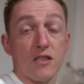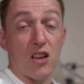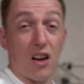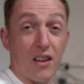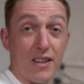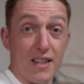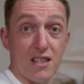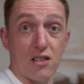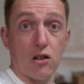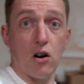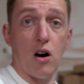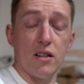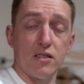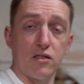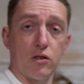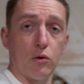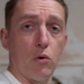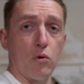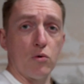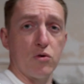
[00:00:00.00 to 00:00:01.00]
so these guys
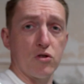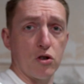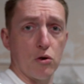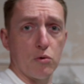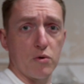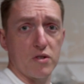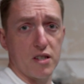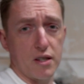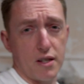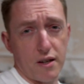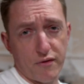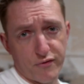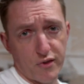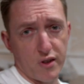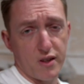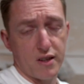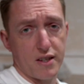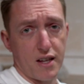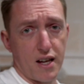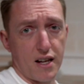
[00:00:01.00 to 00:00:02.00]
do all sorts of
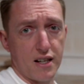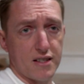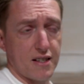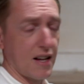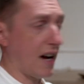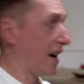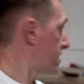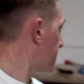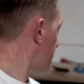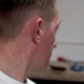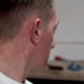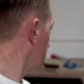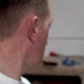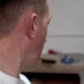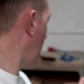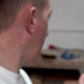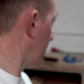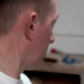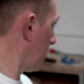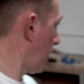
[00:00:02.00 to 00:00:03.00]
different things. They actually
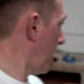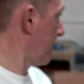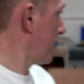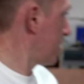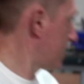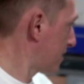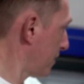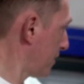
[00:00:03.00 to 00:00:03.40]
make like these